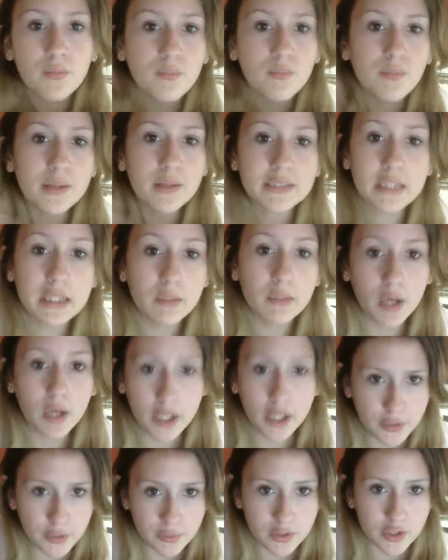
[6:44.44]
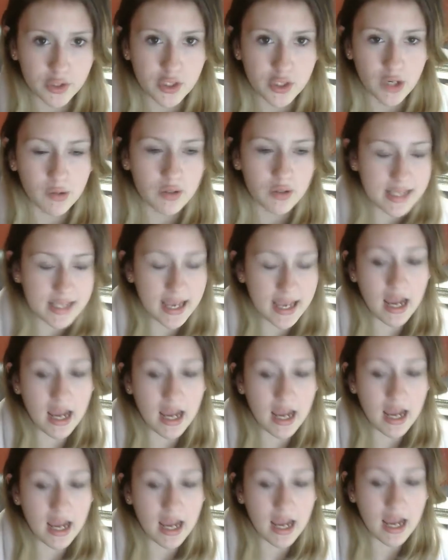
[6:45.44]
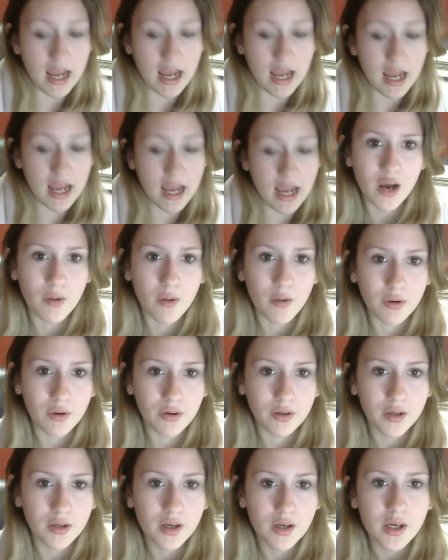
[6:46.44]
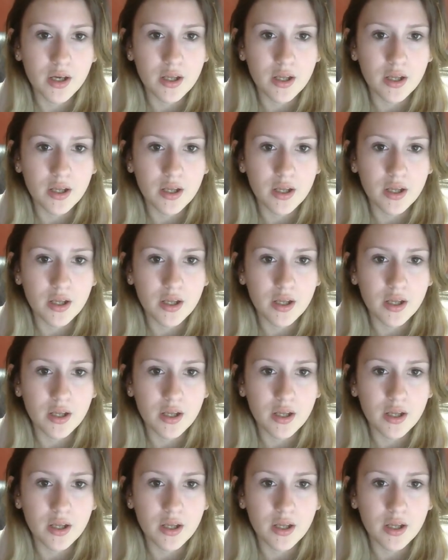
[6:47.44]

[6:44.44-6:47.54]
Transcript: Basically what I do in the shower is I get in the shower,